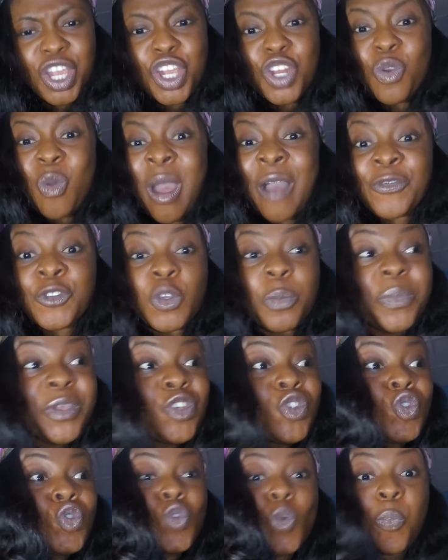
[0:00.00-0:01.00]
You don't have to
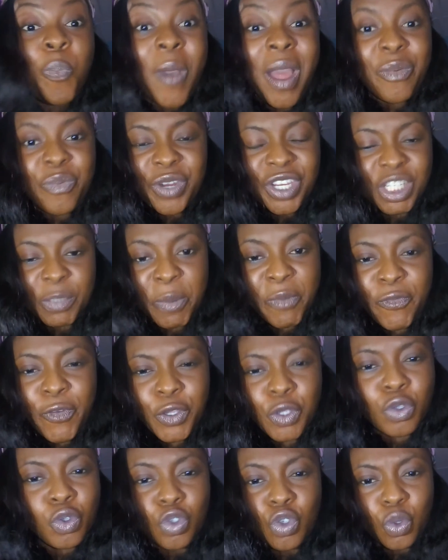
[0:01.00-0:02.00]
be super rich
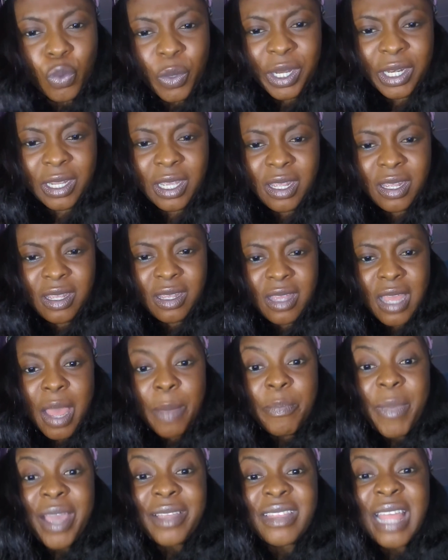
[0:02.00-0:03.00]
before you do it.
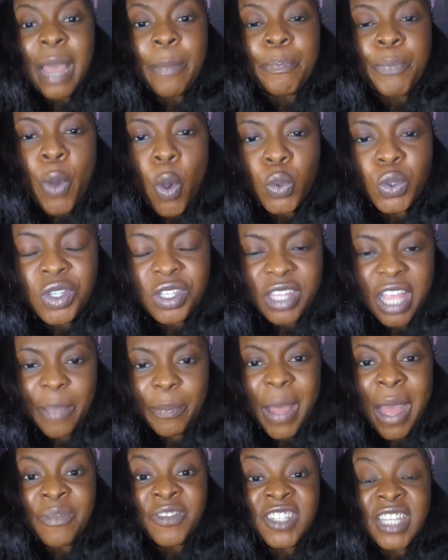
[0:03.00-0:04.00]
Make that bold
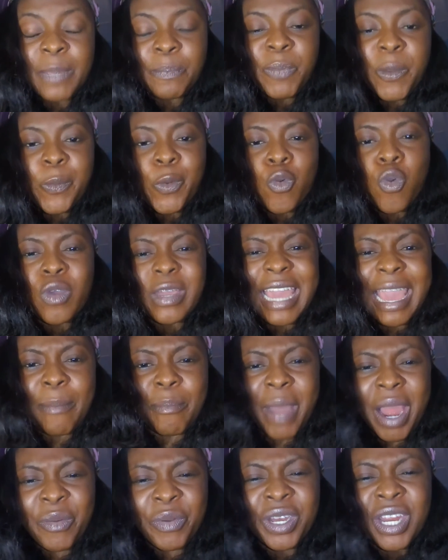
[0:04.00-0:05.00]
step. I've seen people who
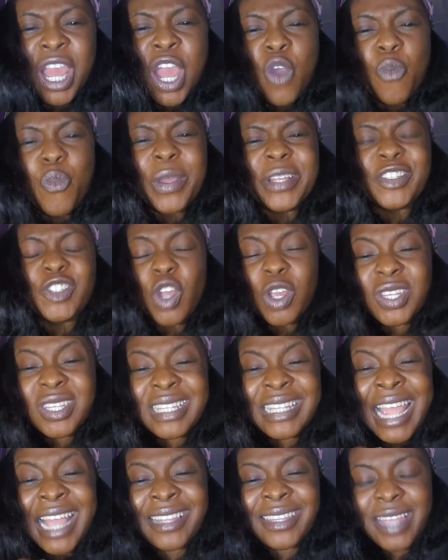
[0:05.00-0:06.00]
get married with
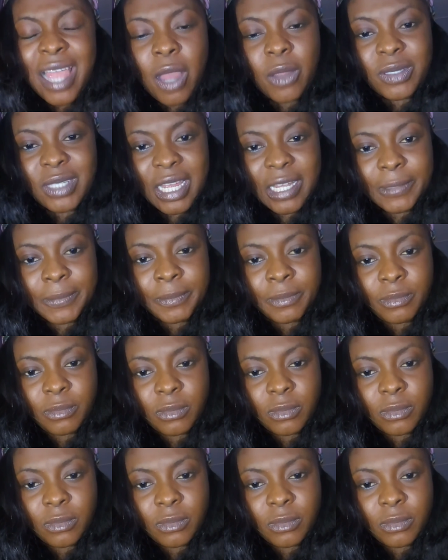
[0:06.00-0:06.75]
just 10,000.